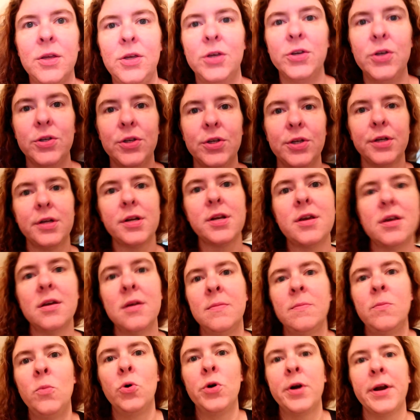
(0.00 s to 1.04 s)

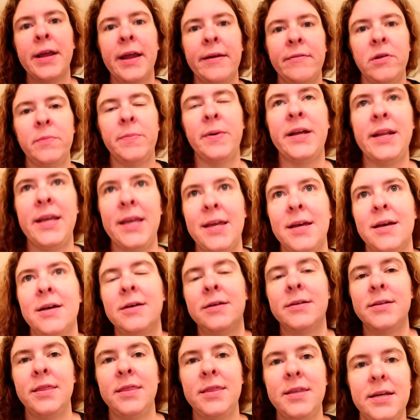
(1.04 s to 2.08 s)
Good morning, everybody,
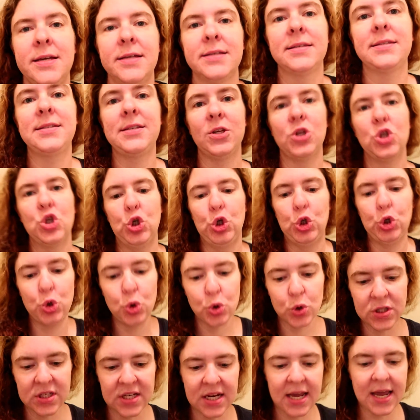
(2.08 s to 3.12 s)
on this
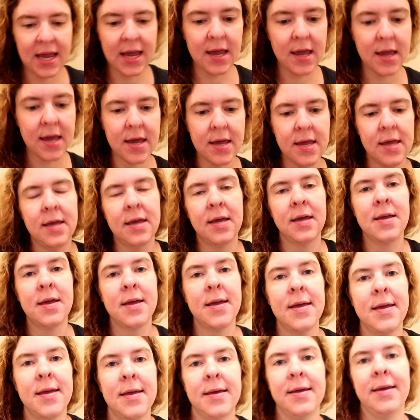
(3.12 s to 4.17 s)
Tuesday,
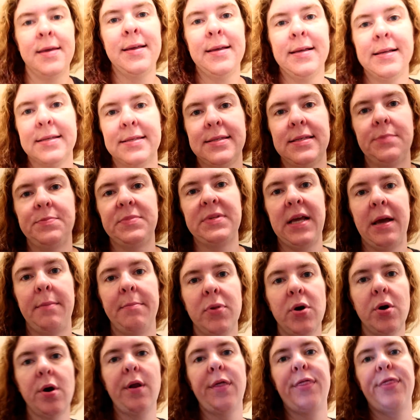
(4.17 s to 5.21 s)

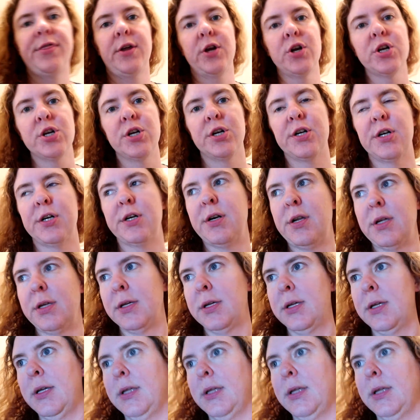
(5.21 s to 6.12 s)
September 3rd.